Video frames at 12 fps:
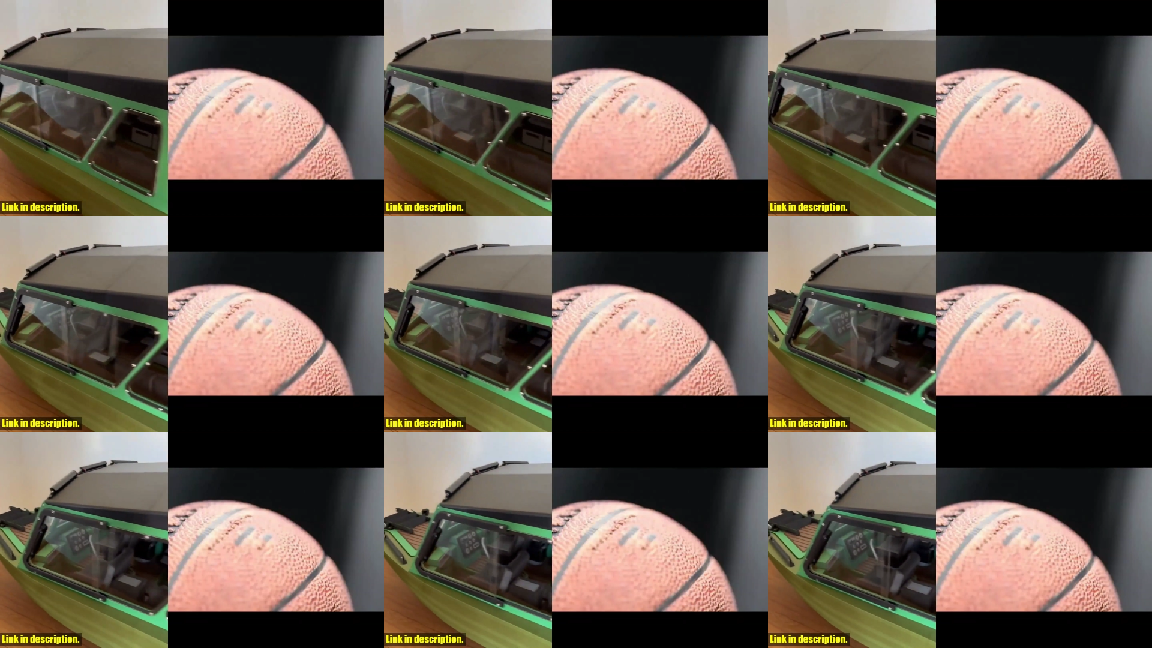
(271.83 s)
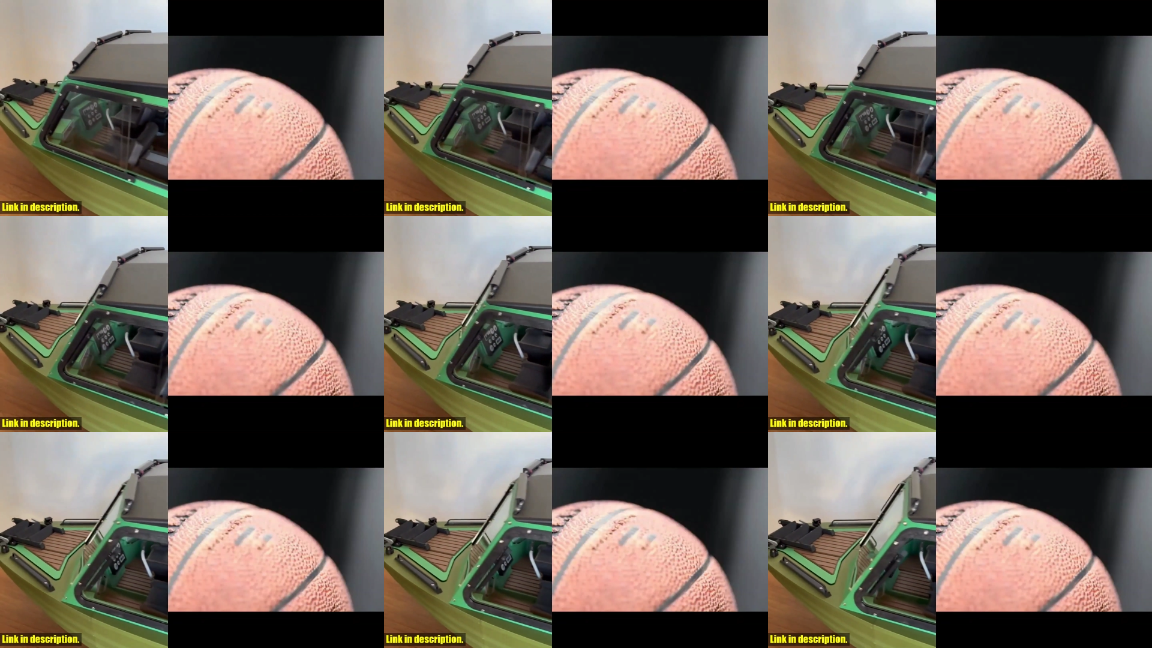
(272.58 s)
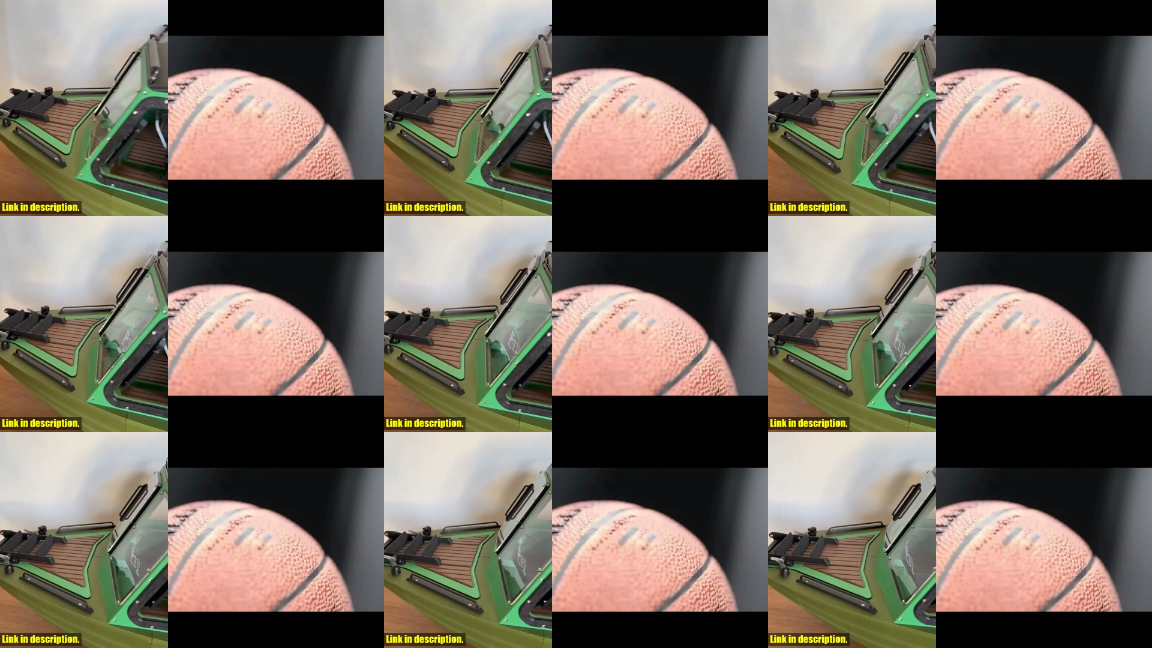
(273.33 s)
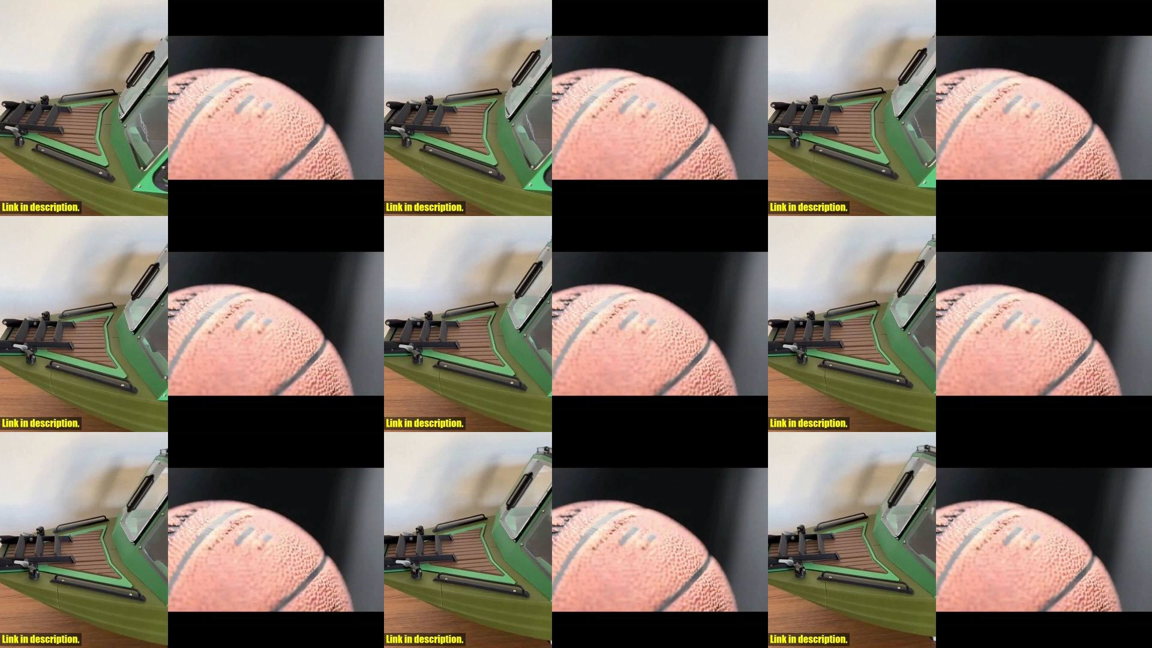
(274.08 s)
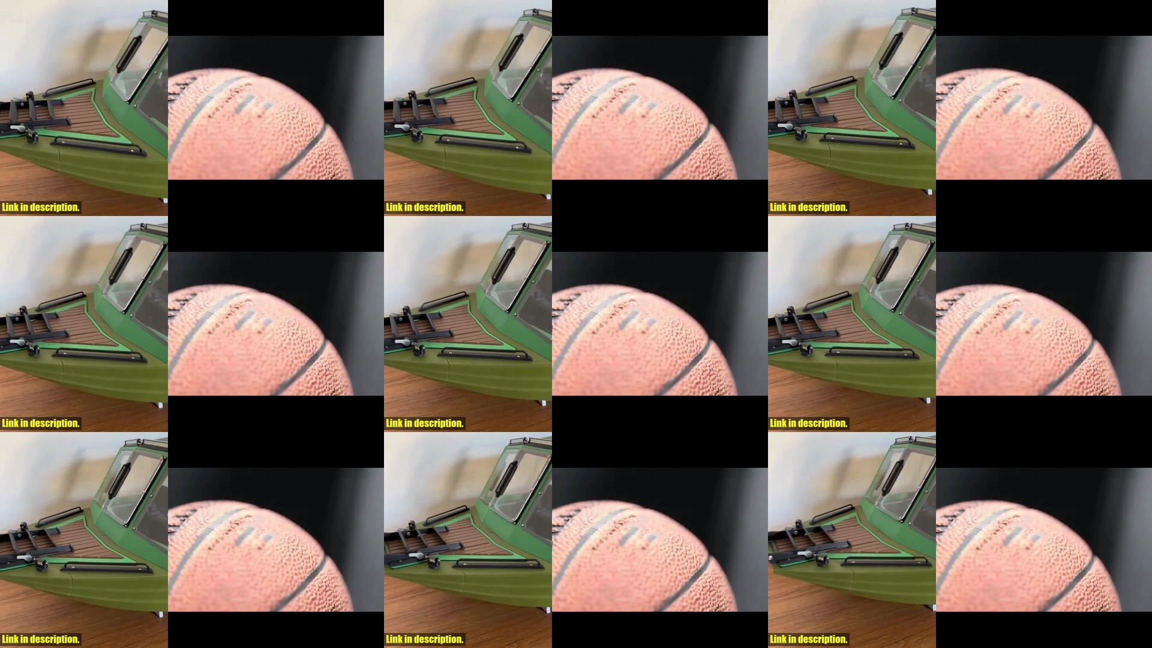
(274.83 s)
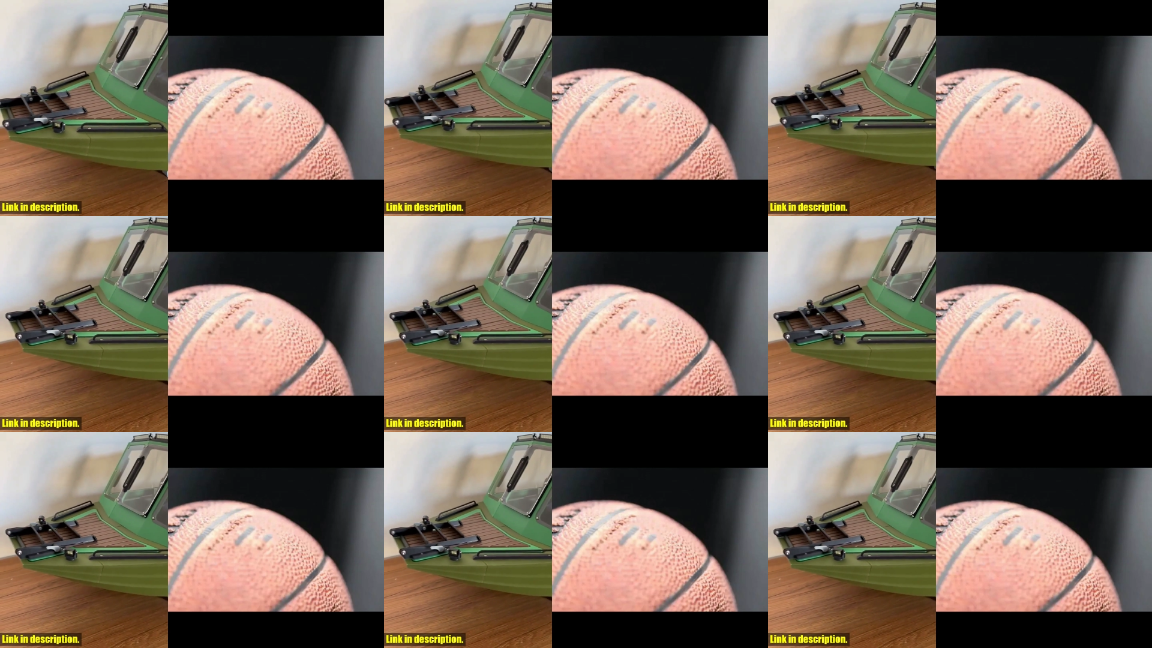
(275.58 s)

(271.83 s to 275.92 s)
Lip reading: [unreadable: no face in view]